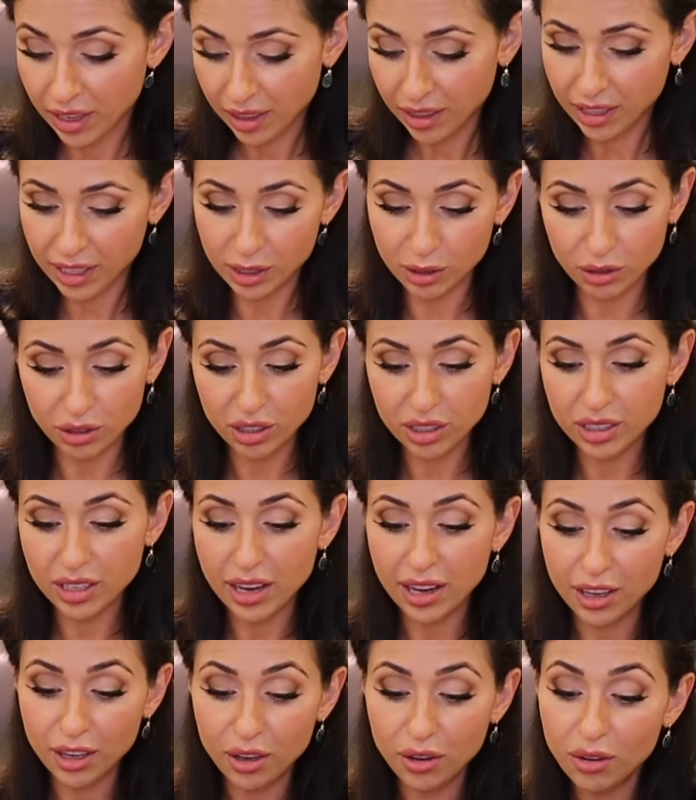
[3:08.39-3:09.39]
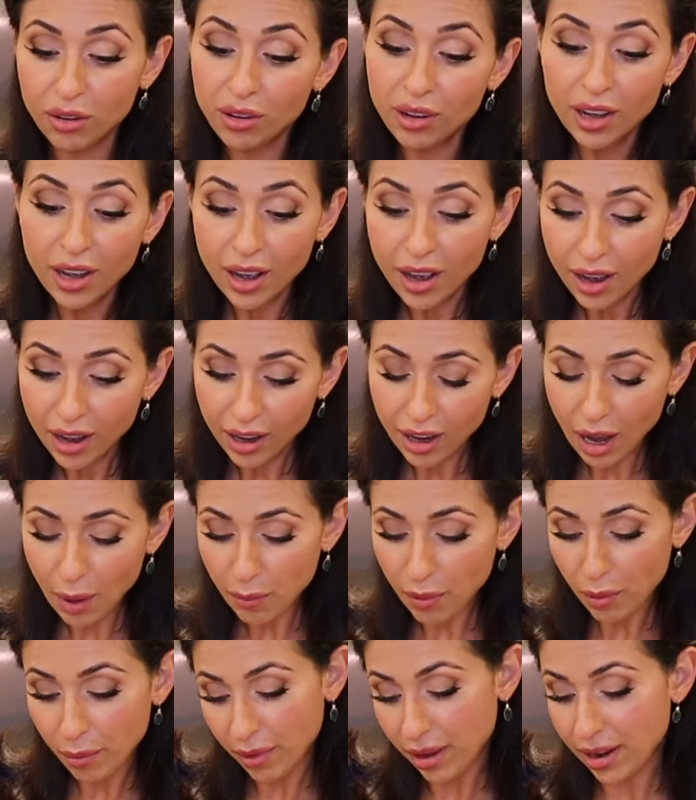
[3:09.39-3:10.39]
This will just take you a
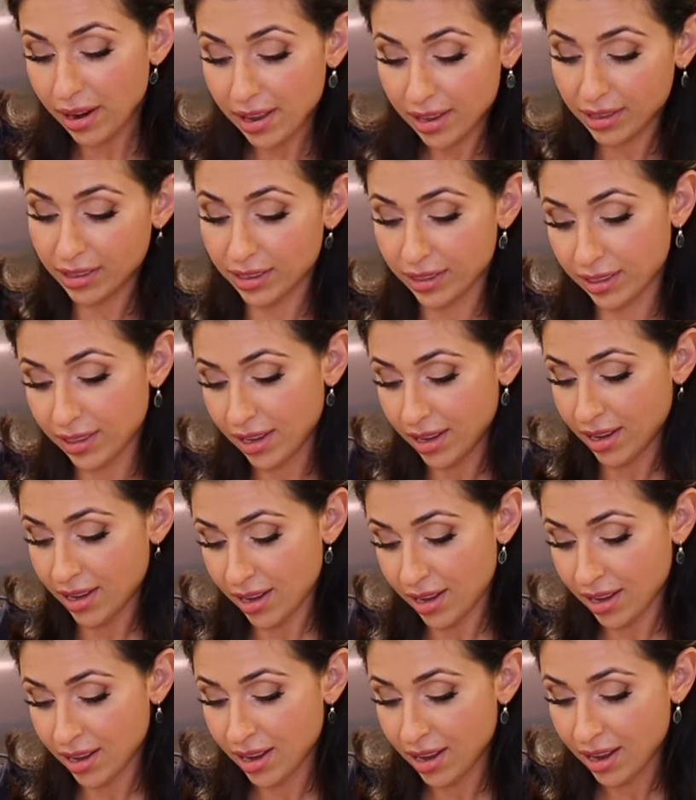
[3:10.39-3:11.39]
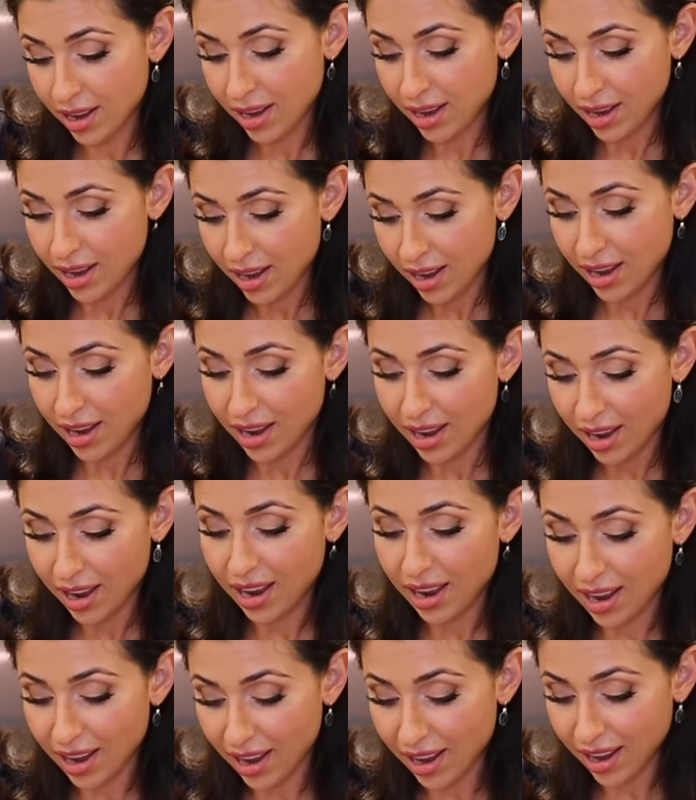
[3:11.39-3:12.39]
couple minutes,
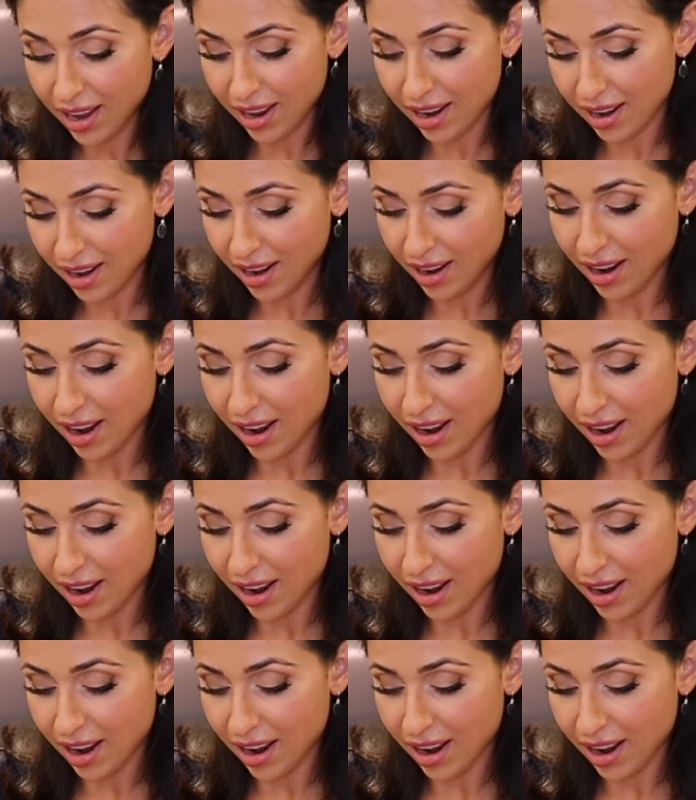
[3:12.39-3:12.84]
and